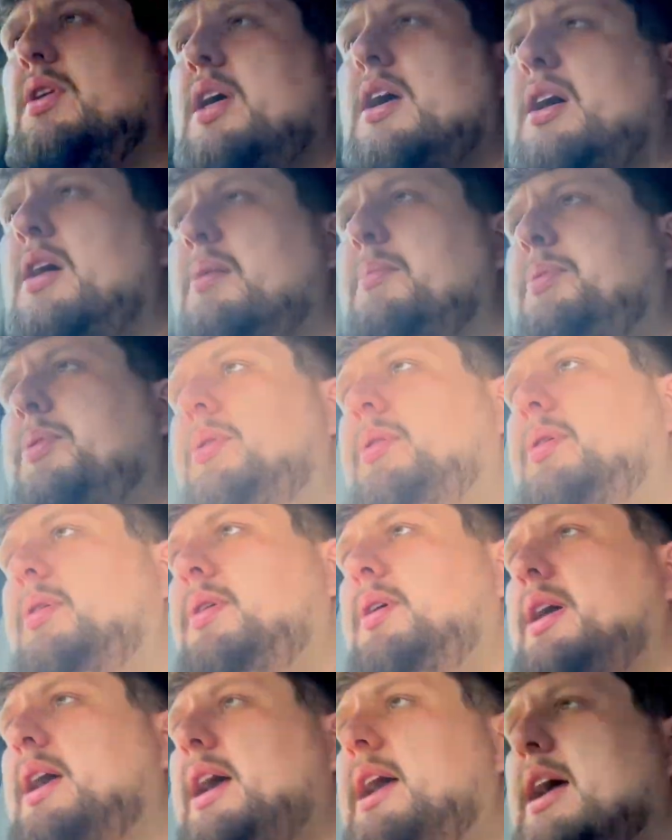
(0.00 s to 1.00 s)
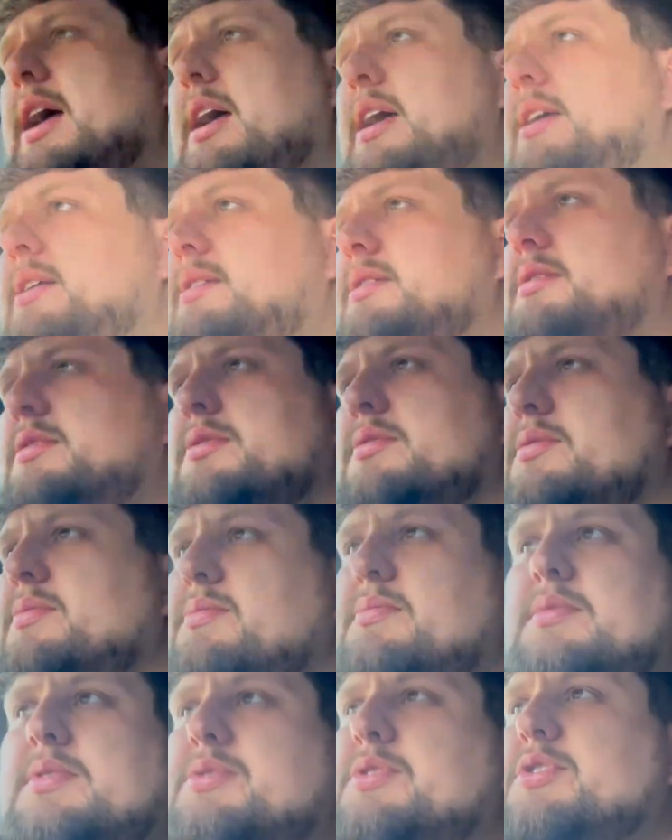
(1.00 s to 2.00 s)
up and
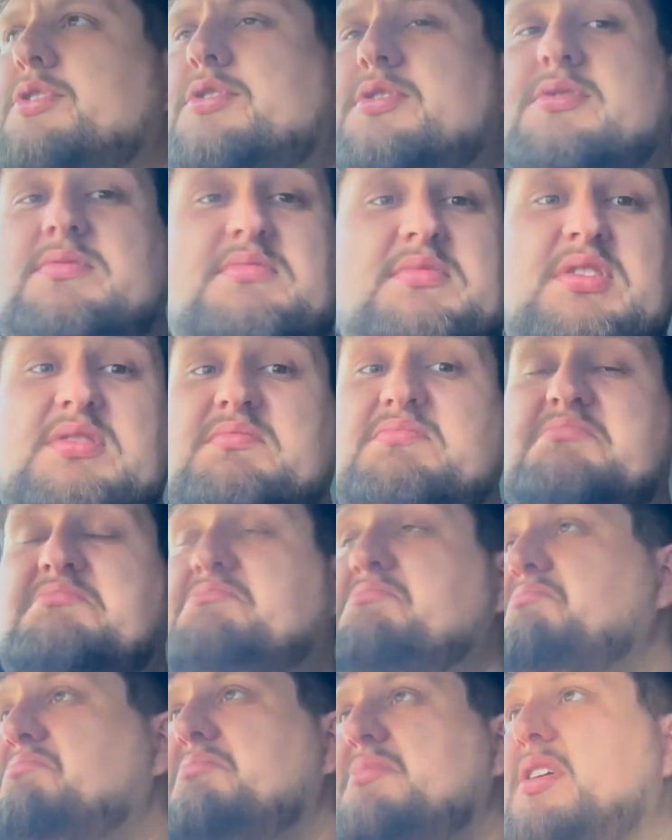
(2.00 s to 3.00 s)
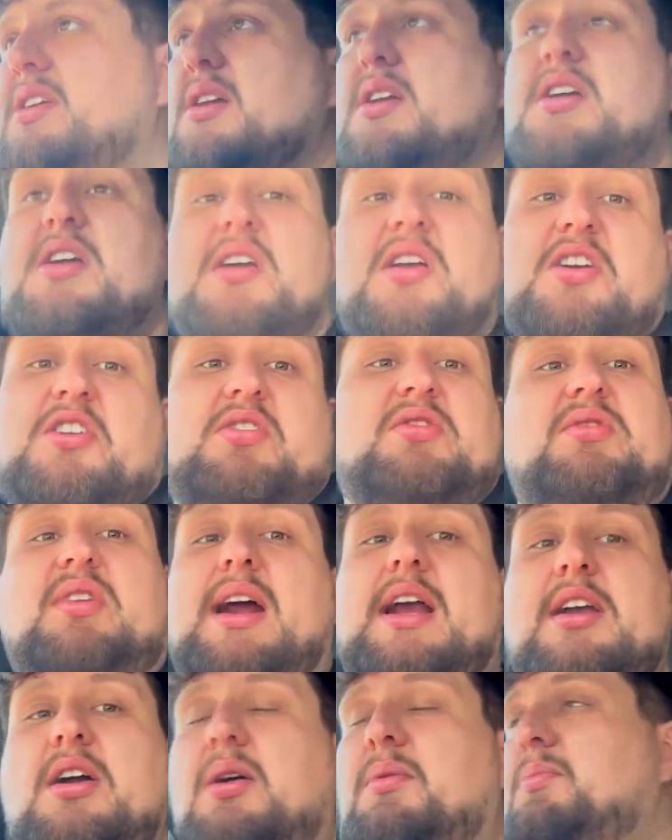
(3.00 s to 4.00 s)
we'll just
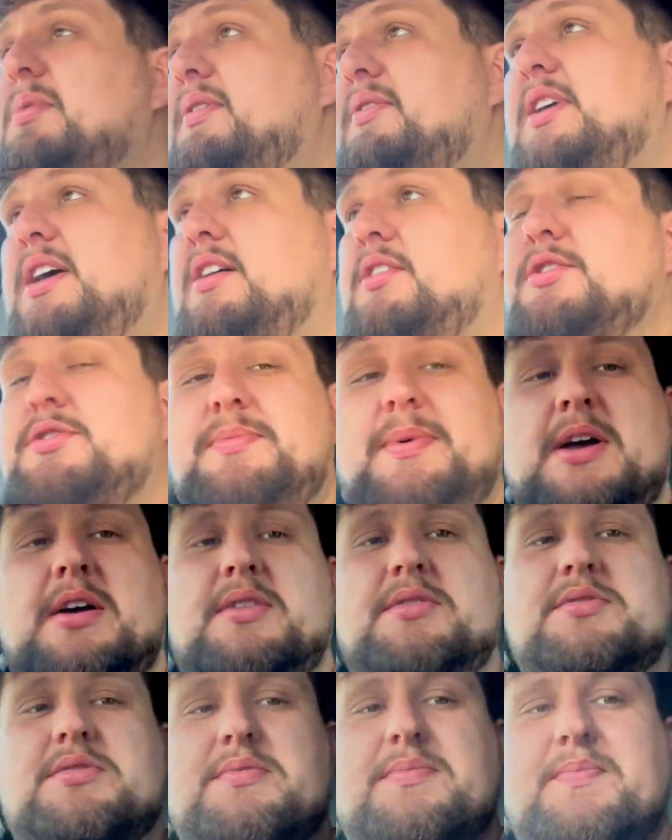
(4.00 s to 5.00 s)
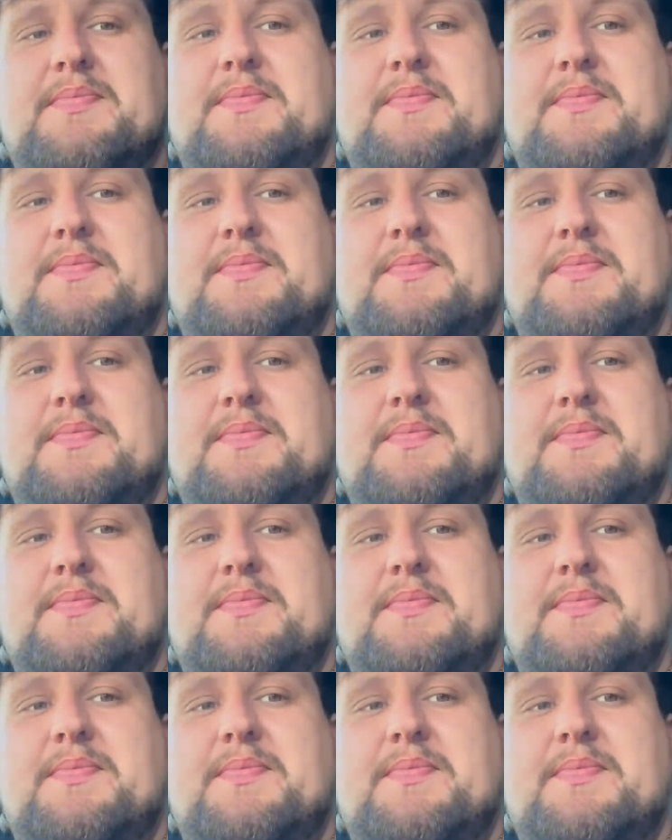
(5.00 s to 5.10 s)
crack on with it, I suppose.